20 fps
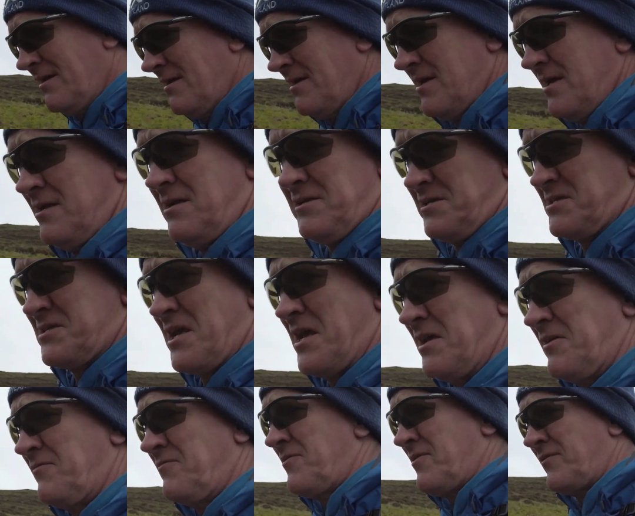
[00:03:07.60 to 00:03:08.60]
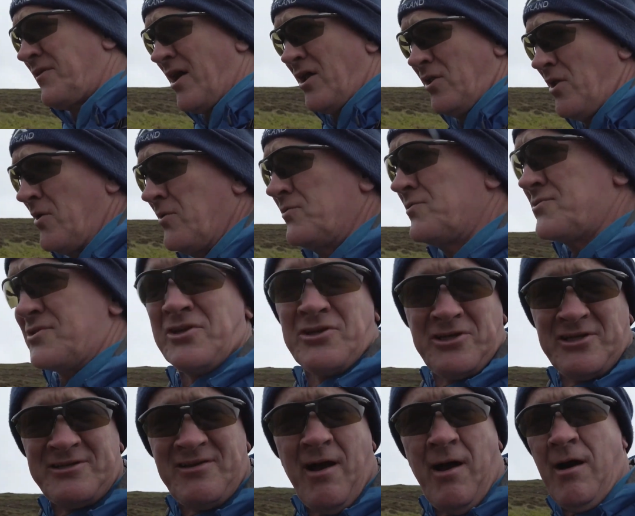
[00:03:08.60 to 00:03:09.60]
and it's uh, they've got a lounge and a
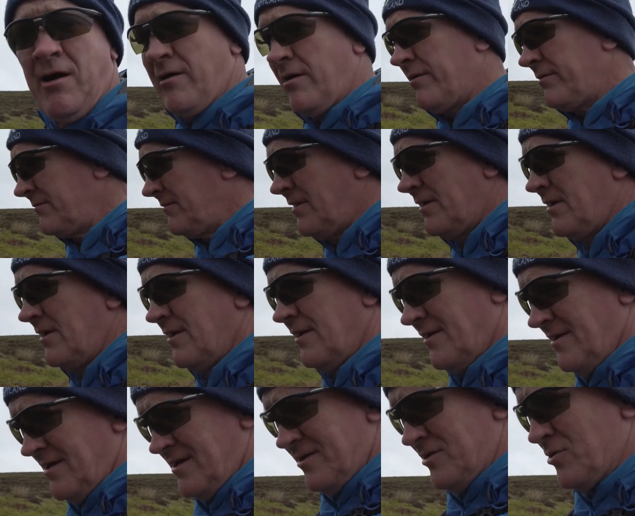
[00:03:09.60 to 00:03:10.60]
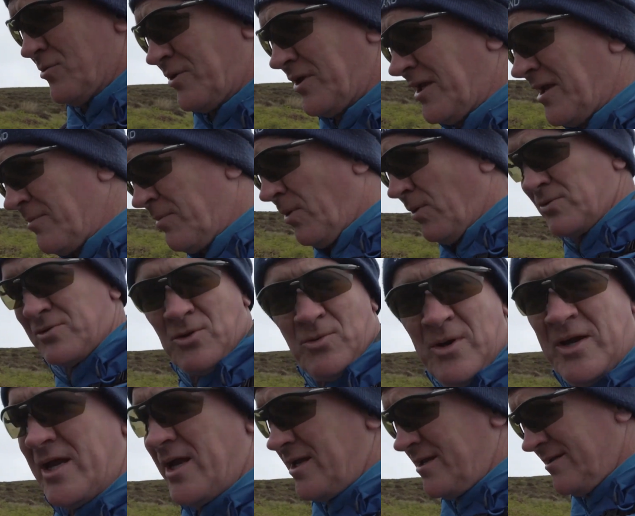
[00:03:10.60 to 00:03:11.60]
guitar, and you know, we can get bottles of
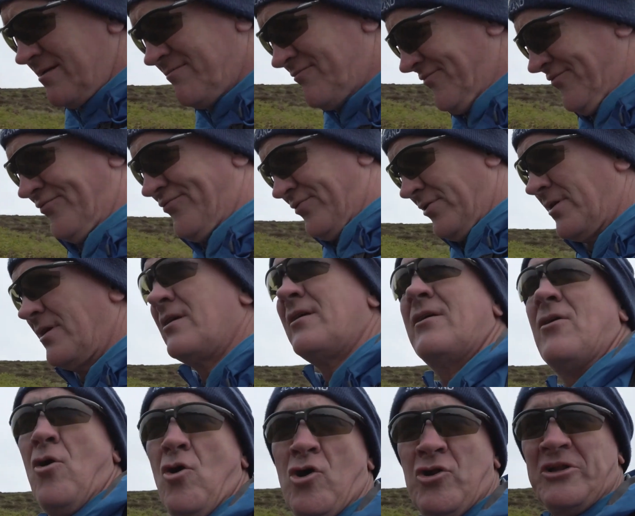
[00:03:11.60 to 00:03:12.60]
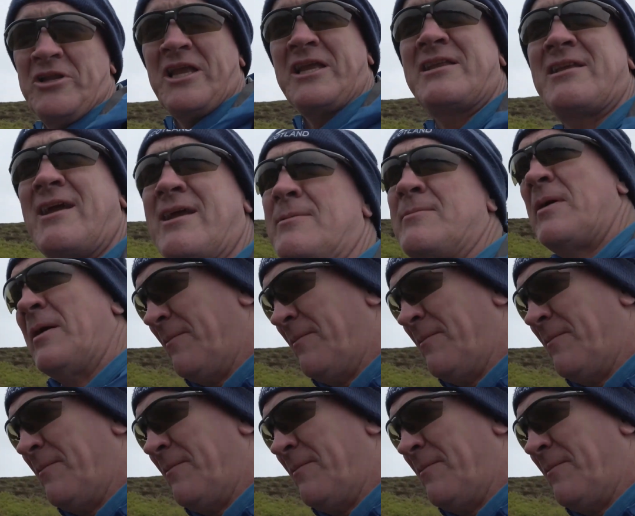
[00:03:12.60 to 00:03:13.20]
wine, and pff, holiday time.